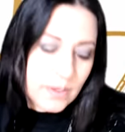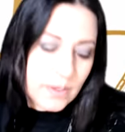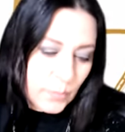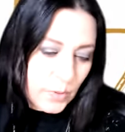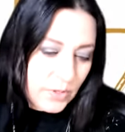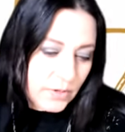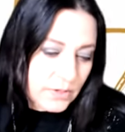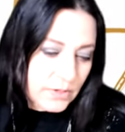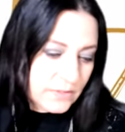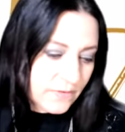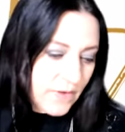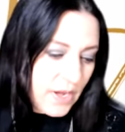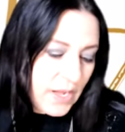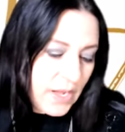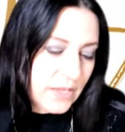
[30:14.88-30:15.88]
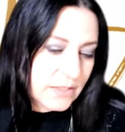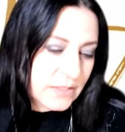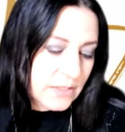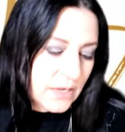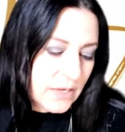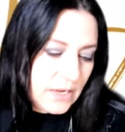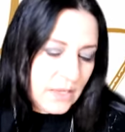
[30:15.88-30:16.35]
whether it's
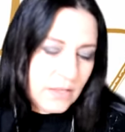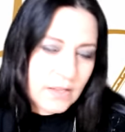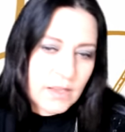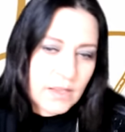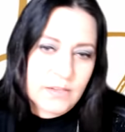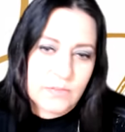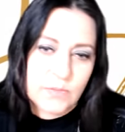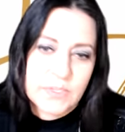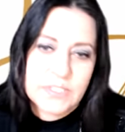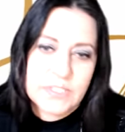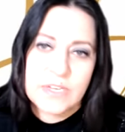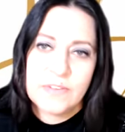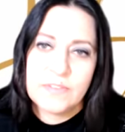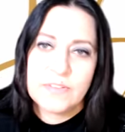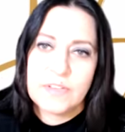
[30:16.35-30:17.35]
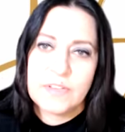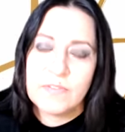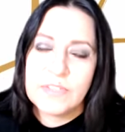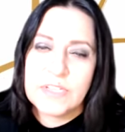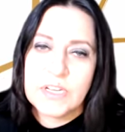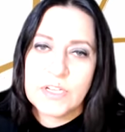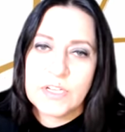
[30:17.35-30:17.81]
finance, that receives an
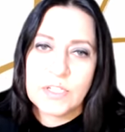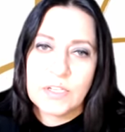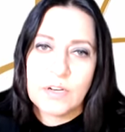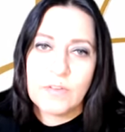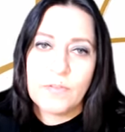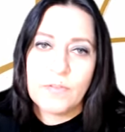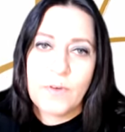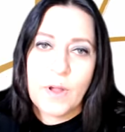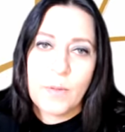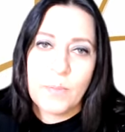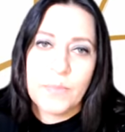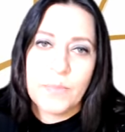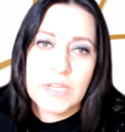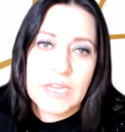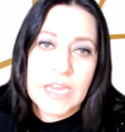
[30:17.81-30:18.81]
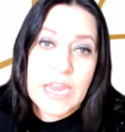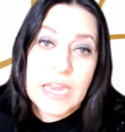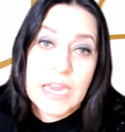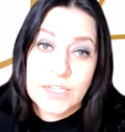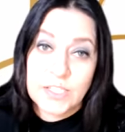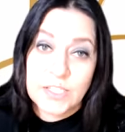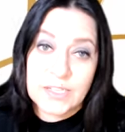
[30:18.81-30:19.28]
invitation from the
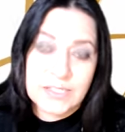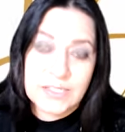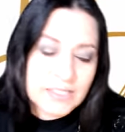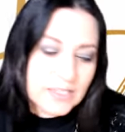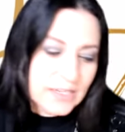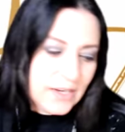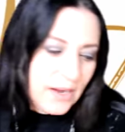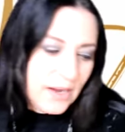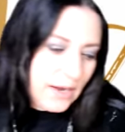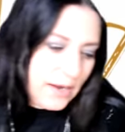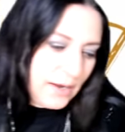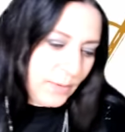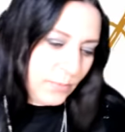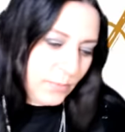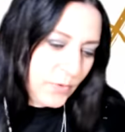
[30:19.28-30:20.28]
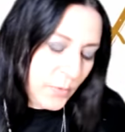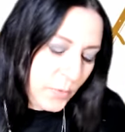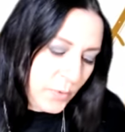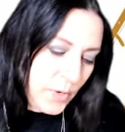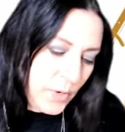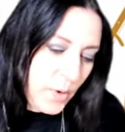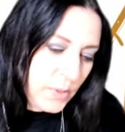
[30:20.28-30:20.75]
agent. So
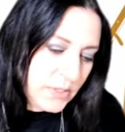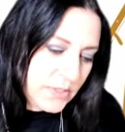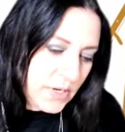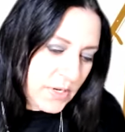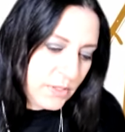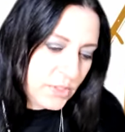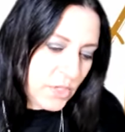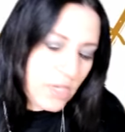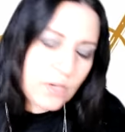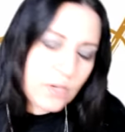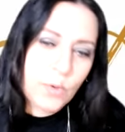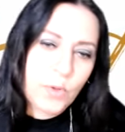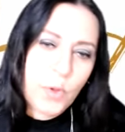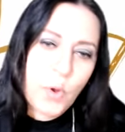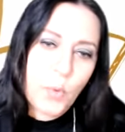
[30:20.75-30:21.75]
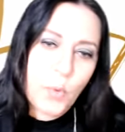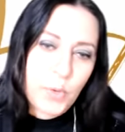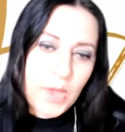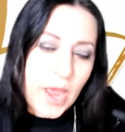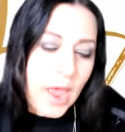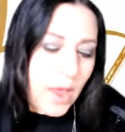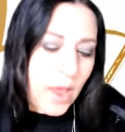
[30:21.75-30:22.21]
no, it's not a genuine
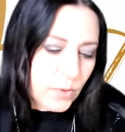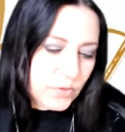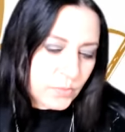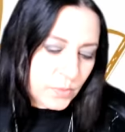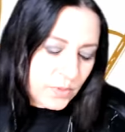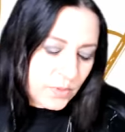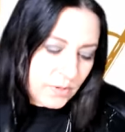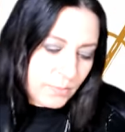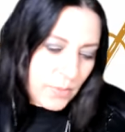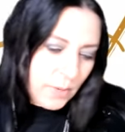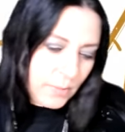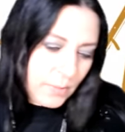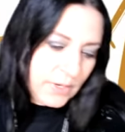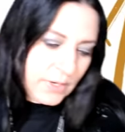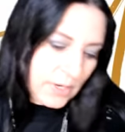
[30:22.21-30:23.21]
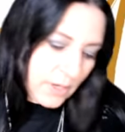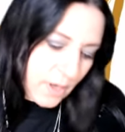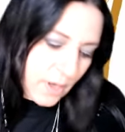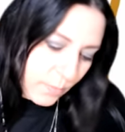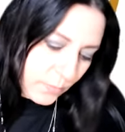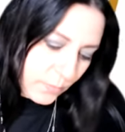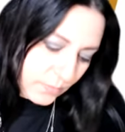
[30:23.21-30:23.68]
open house where the public can
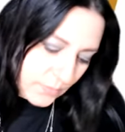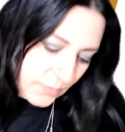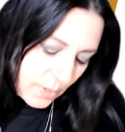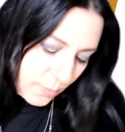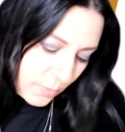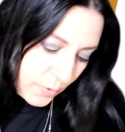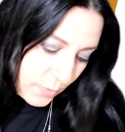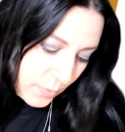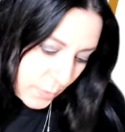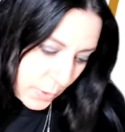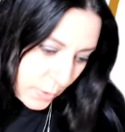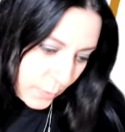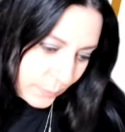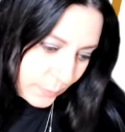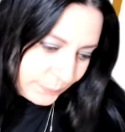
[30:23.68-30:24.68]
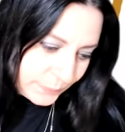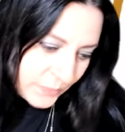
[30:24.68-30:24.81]
come through.